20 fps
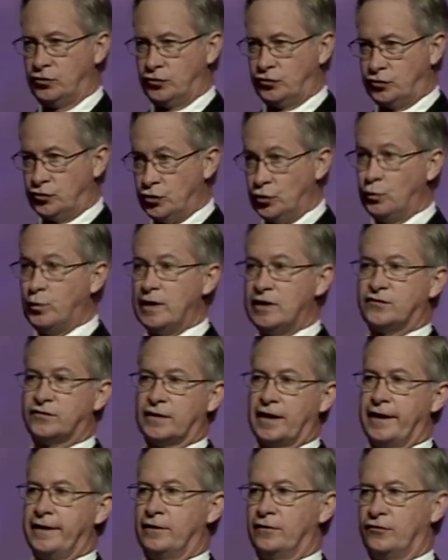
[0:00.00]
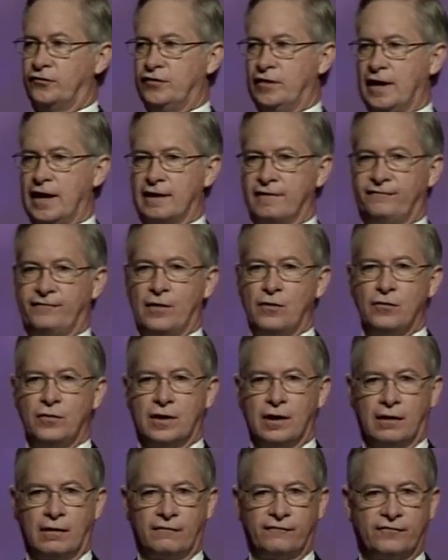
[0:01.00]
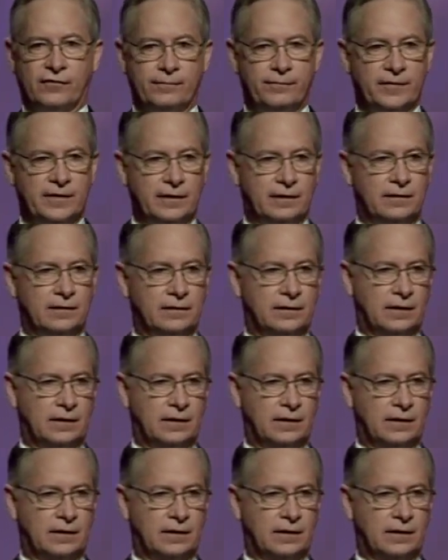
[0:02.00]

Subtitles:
2 weeks later, she got a phone call from the